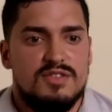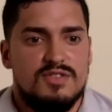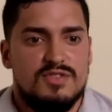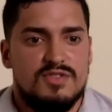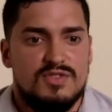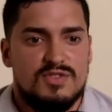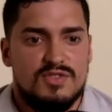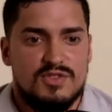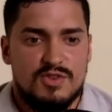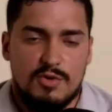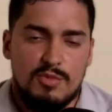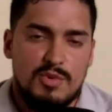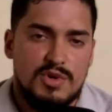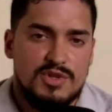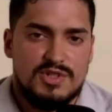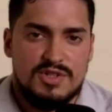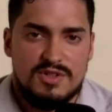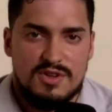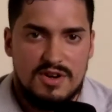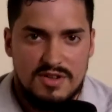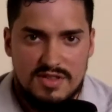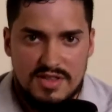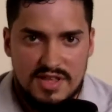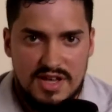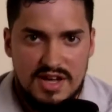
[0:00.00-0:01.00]
so much
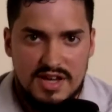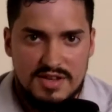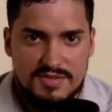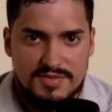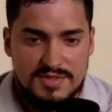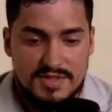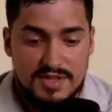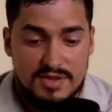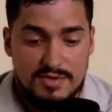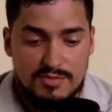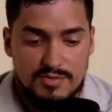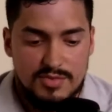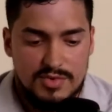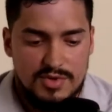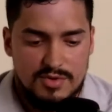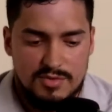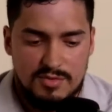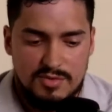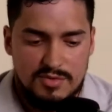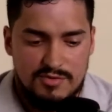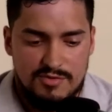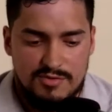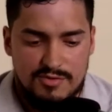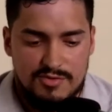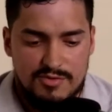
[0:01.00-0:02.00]
in our lives that we
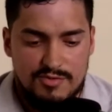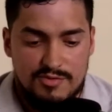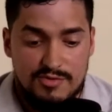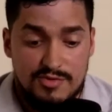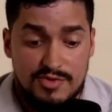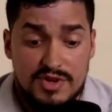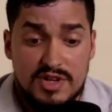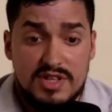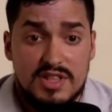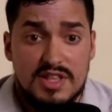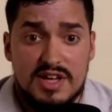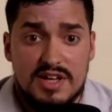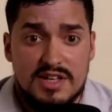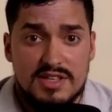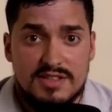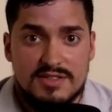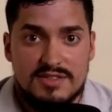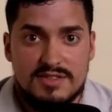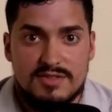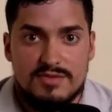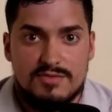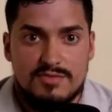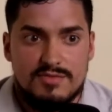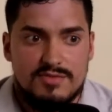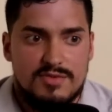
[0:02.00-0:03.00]
don't
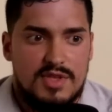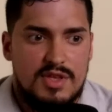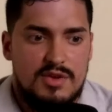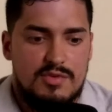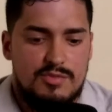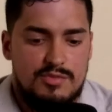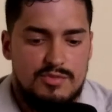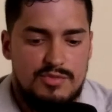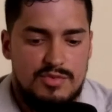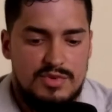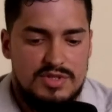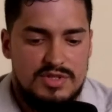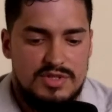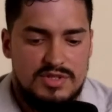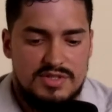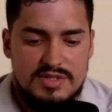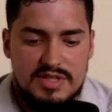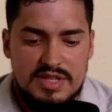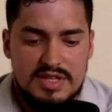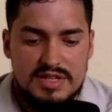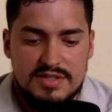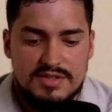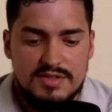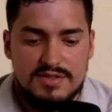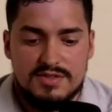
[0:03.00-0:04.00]
realize and we just
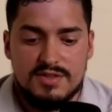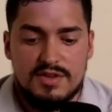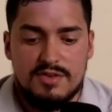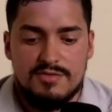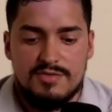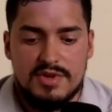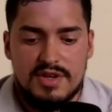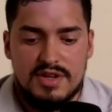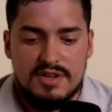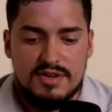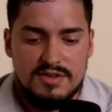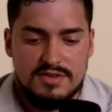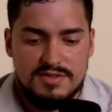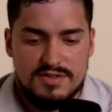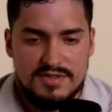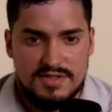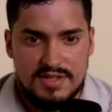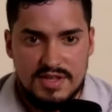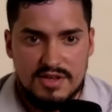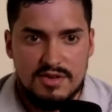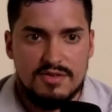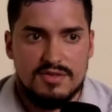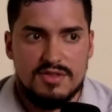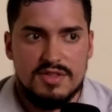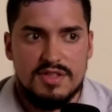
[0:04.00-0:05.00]
didn't deserve it. In our
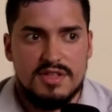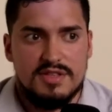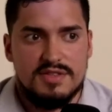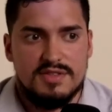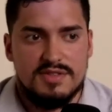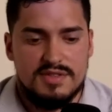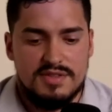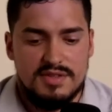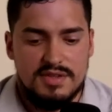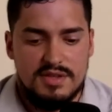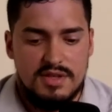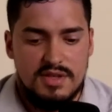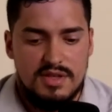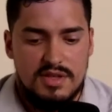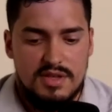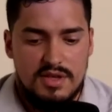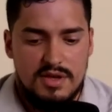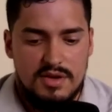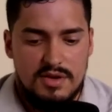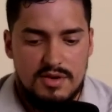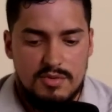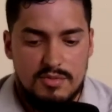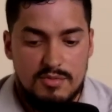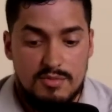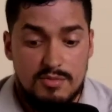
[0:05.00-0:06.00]
singleness,
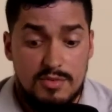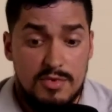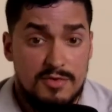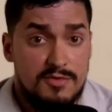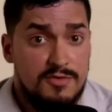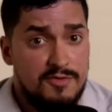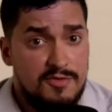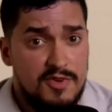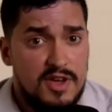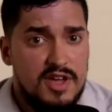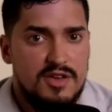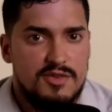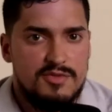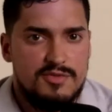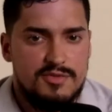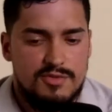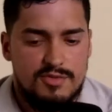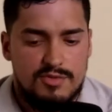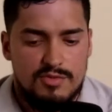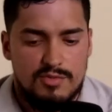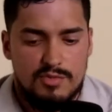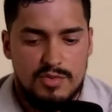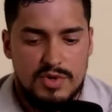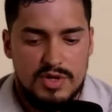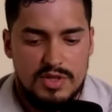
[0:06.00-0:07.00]
with faith,
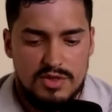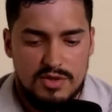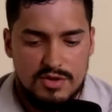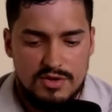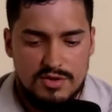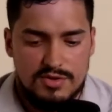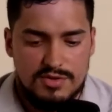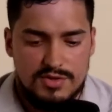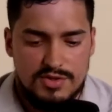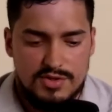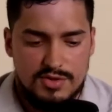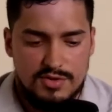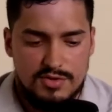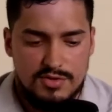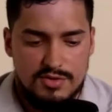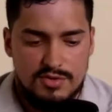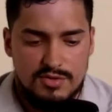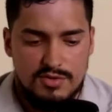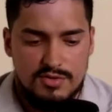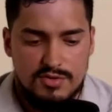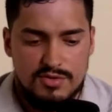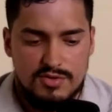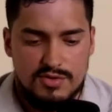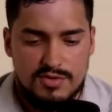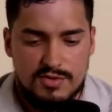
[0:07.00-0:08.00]
we learn
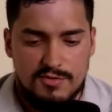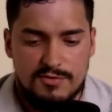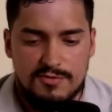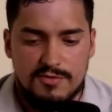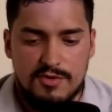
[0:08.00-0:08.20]
to, to